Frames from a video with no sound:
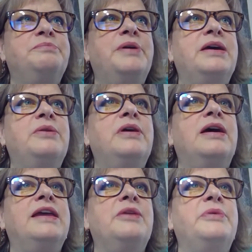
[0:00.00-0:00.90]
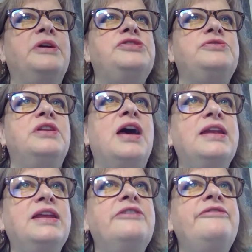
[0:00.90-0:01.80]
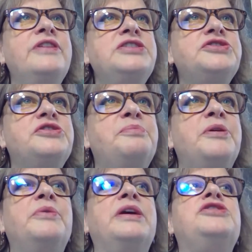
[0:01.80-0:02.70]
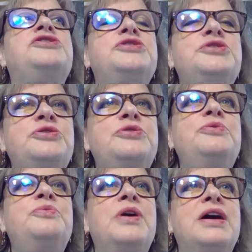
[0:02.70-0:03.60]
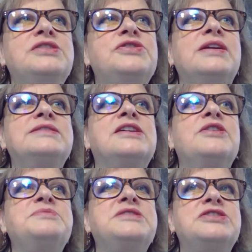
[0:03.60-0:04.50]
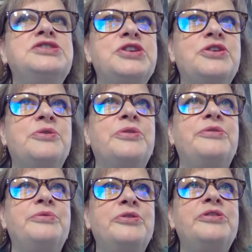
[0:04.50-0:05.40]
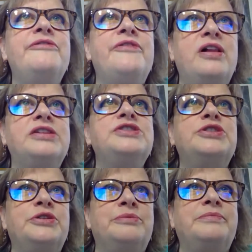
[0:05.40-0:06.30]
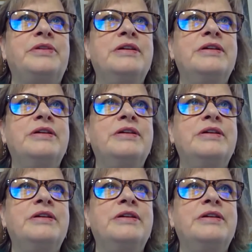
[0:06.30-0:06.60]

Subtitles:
But again, we do not need official, but we do want transcripts to show through the fall term.